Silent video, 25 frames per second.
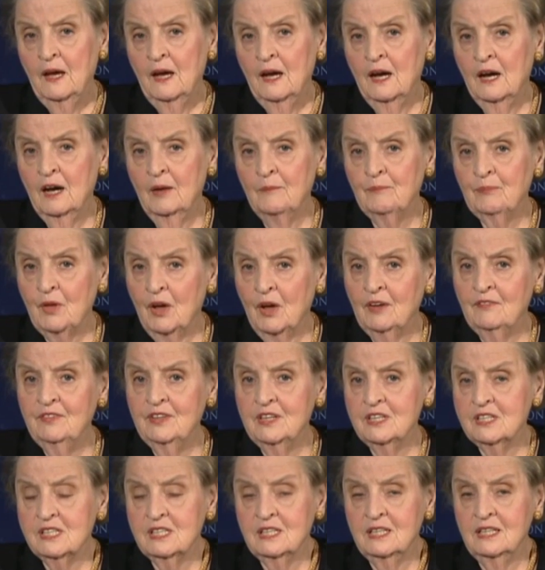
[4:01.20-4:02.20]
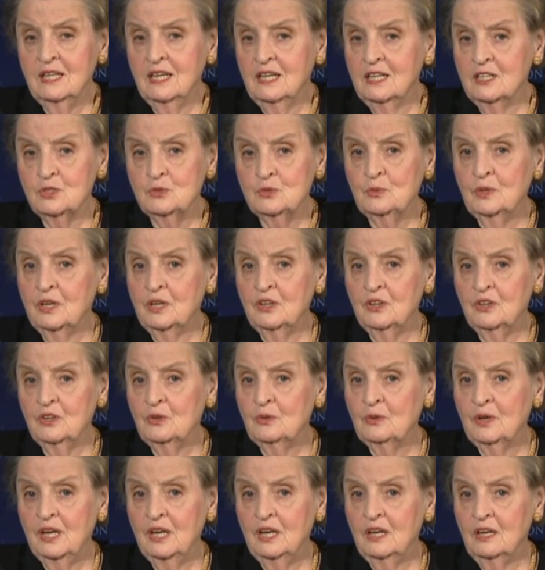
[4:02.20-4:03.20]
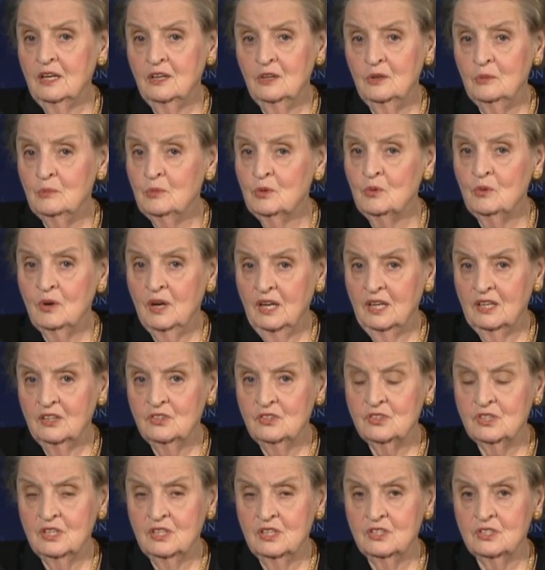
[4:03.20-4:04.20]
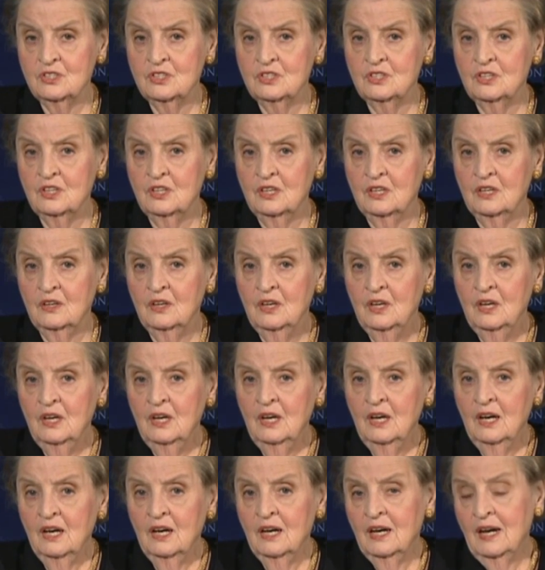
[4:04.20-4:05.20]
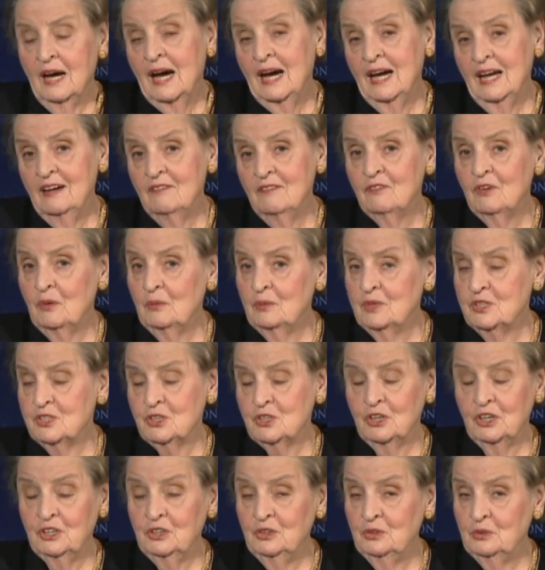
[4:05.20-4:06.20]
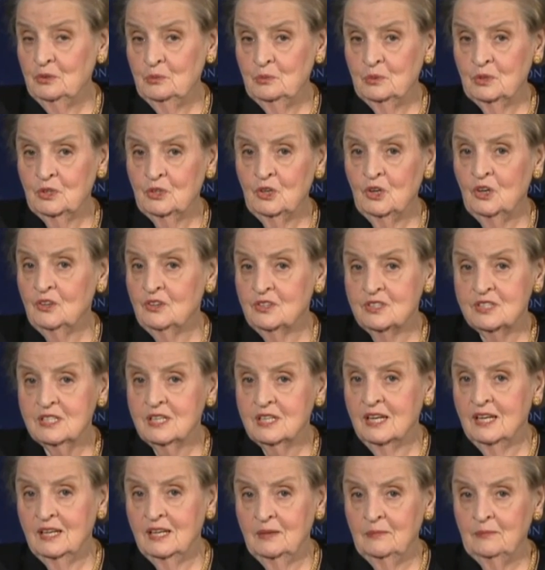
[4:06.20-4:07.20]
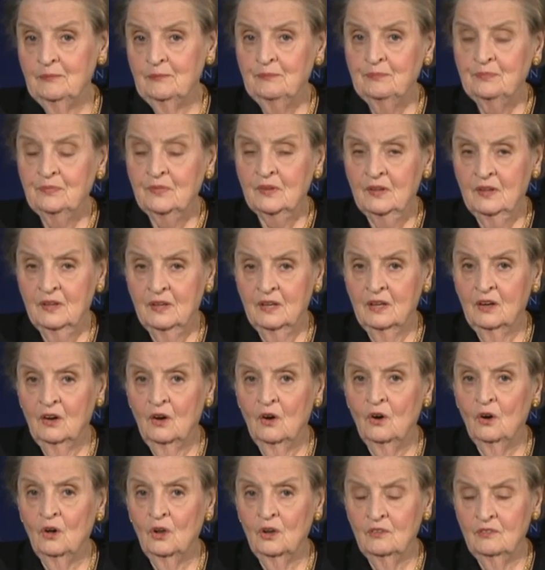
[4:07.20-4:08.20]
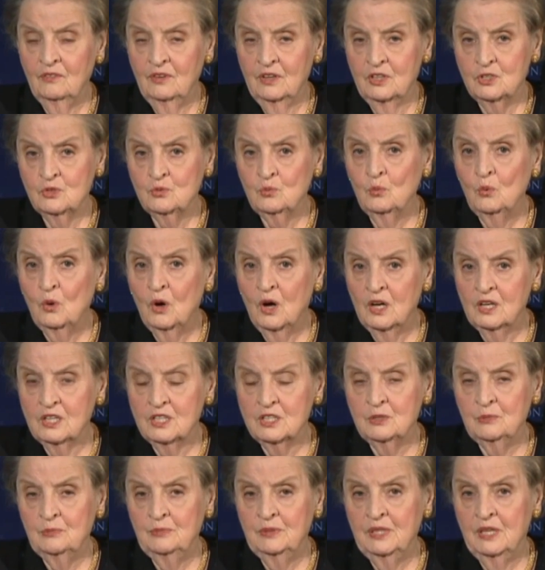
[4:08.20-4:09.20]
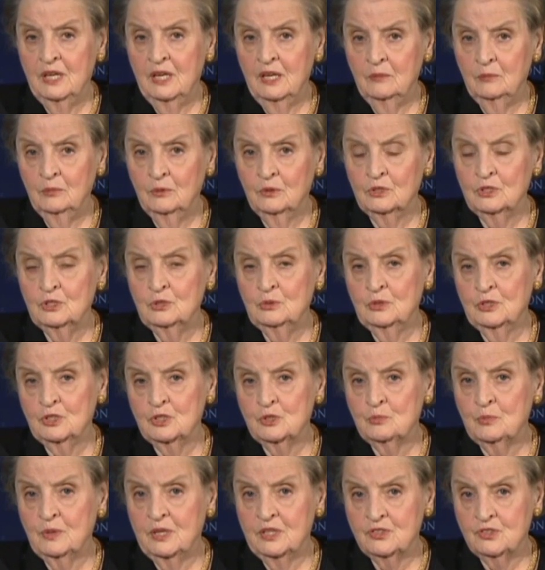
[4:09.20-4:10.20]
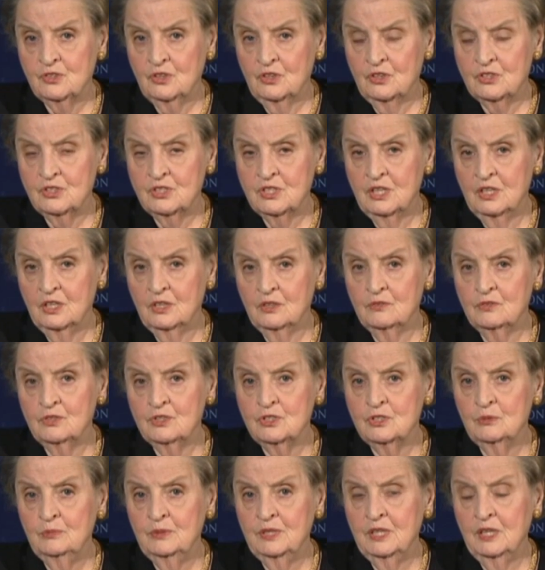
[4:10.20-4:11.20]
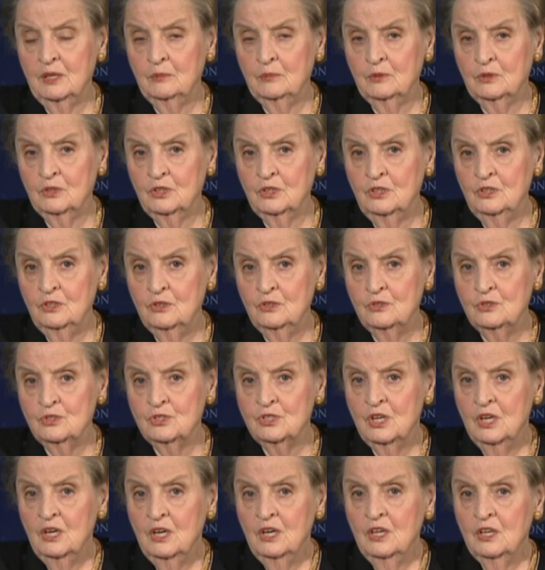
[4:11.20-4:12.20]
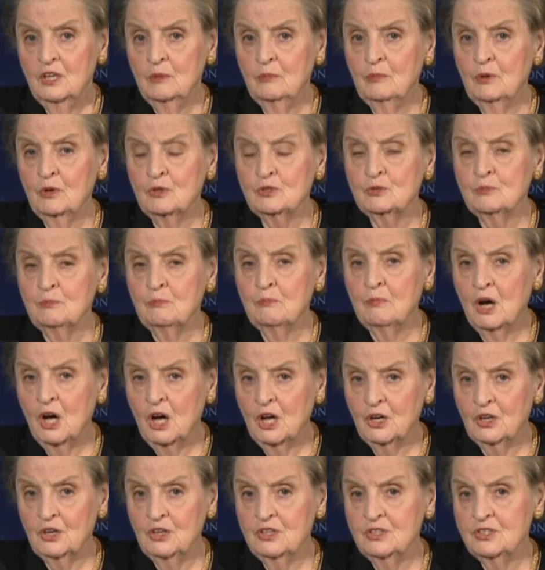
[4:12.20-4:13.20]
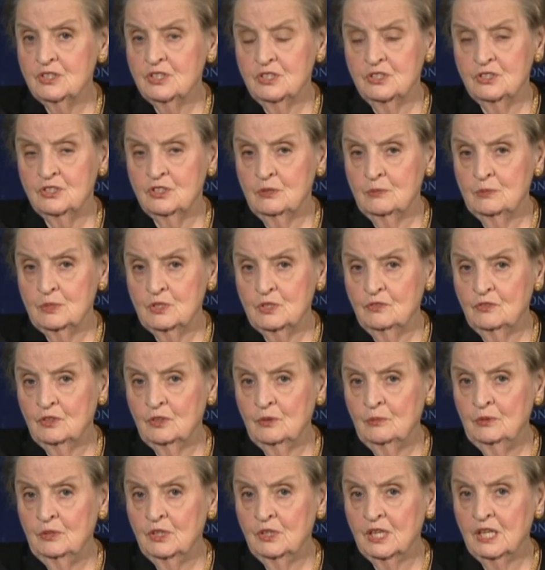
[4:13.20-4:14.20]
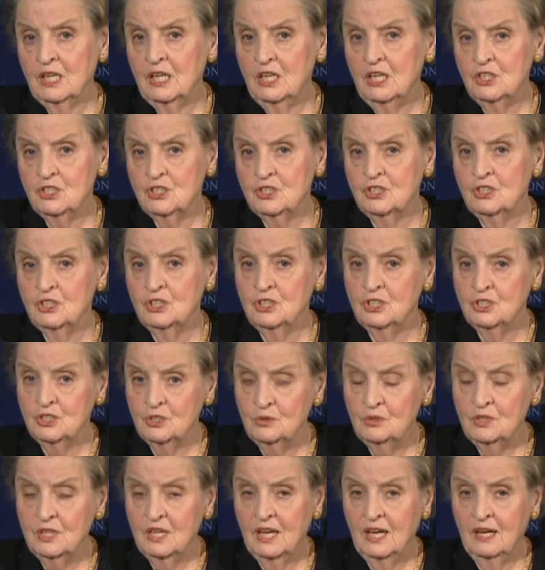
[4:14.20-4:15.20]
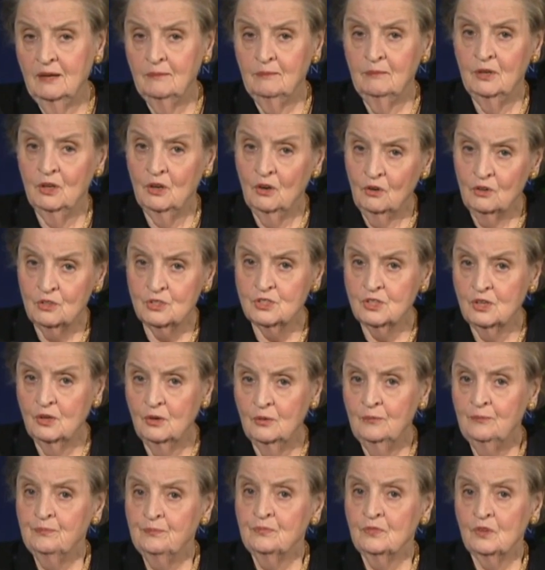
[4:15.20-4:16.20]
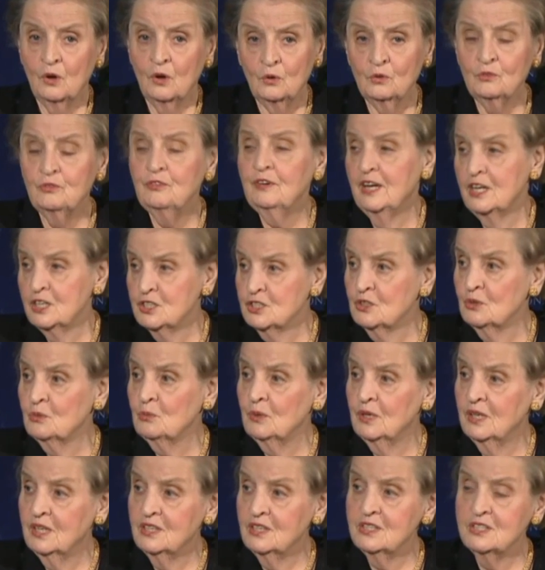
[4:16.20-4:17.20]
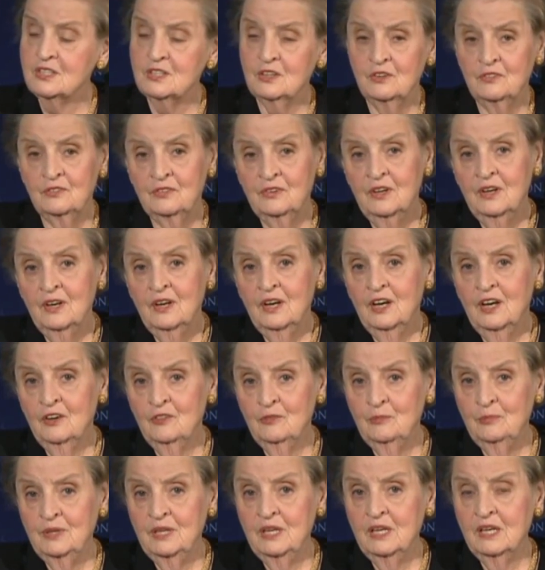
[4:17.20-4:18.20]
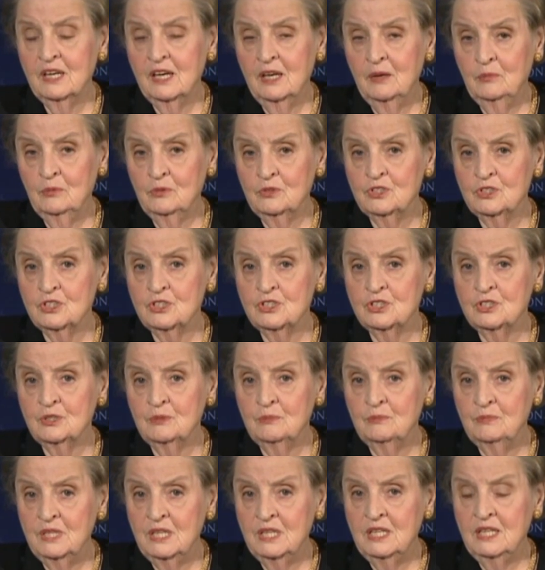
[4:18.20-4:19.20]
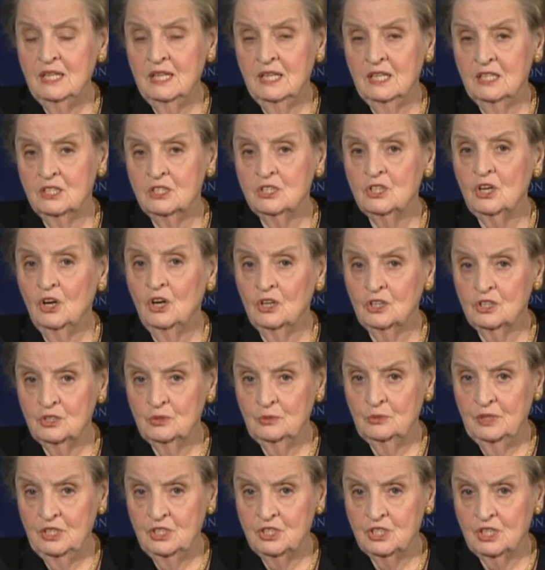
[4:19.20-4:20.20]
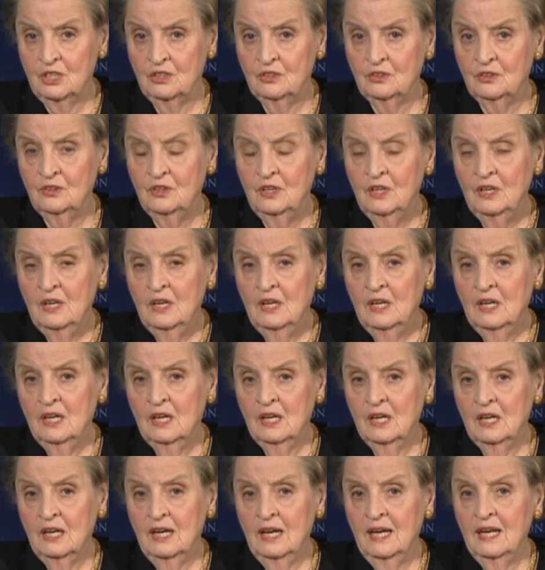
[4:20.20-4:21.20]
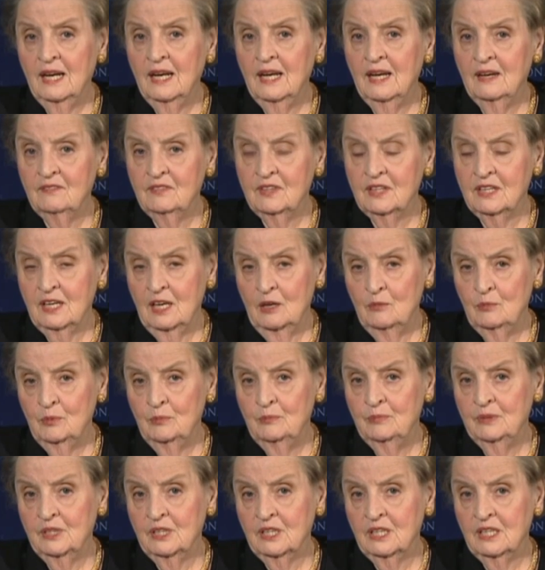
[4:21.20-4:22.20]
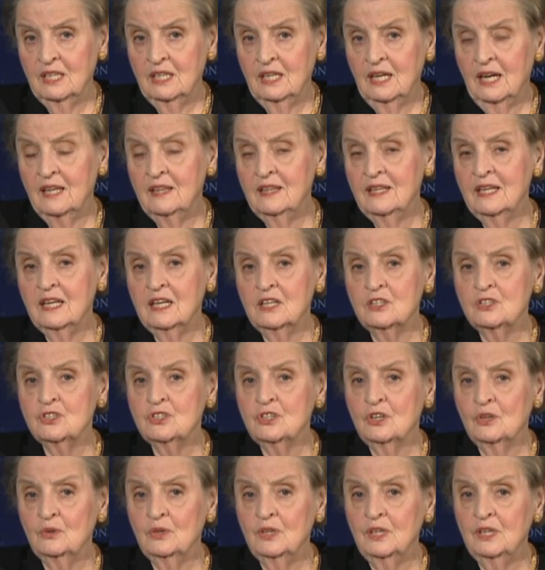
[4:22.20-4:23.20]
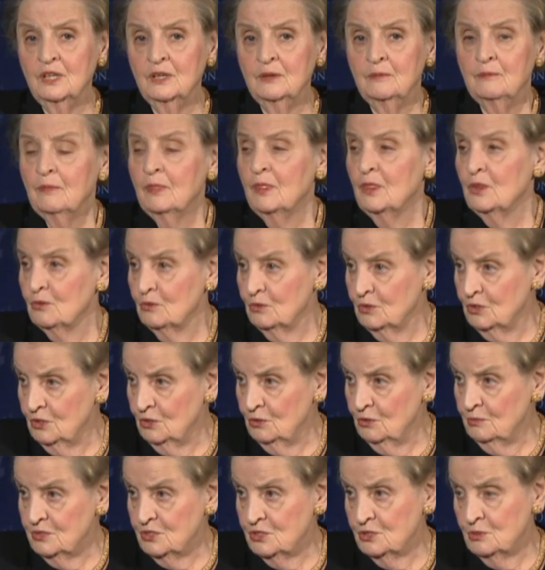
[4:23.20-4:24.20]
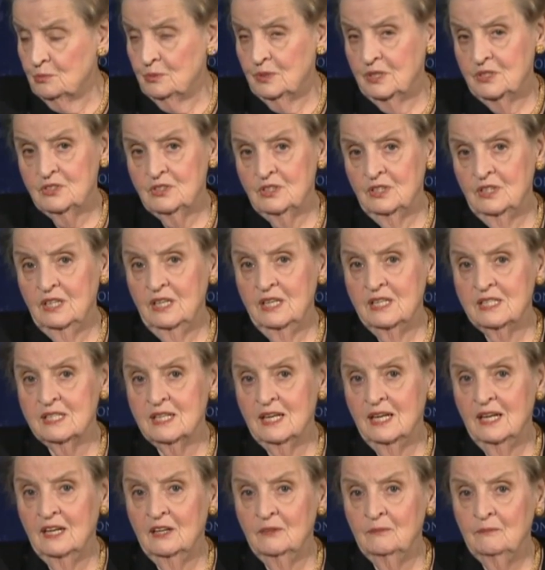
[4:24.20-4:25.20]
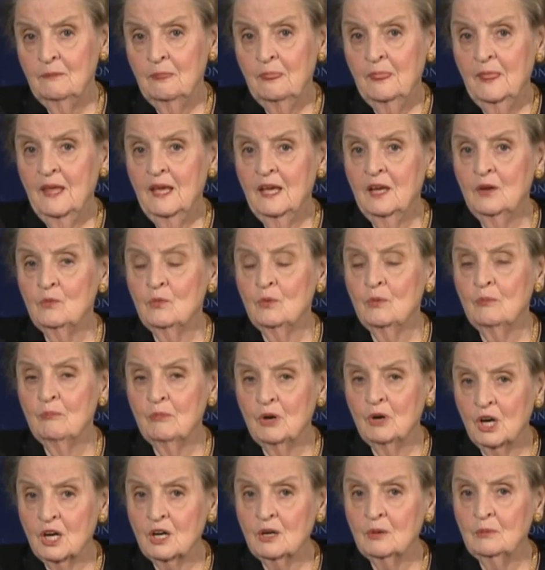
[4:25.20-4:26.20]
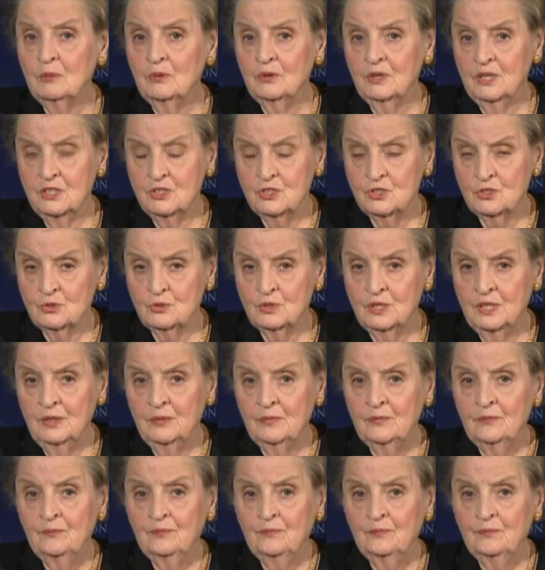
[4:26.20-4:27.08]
obviously that is one of the great human rights. I have always argued we're all the same. All of us want to be able to express ourselves, to be able to use the most modern systems of communication to do that, but also old-fashioned ones of being able just to meet and talk to each other and have the capability. I think Estonia, through you, Mr. President, has had a remarkable history